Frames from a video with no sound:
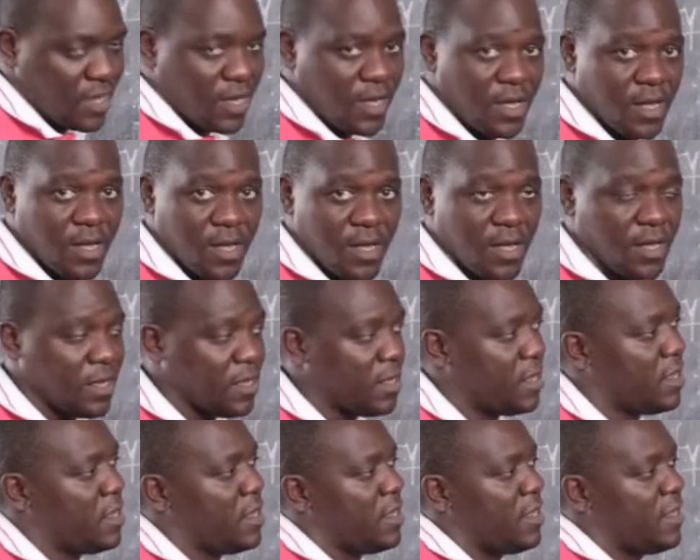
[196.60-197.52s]
Huh?
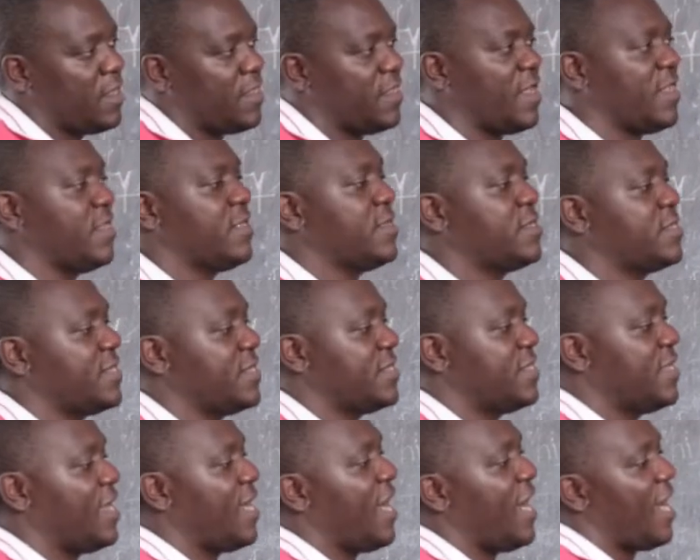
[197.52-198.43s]
Then this is
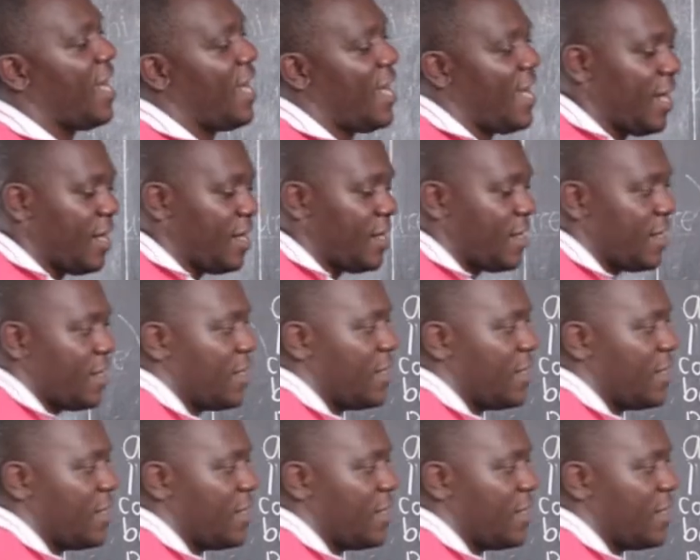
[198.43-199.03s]
the R.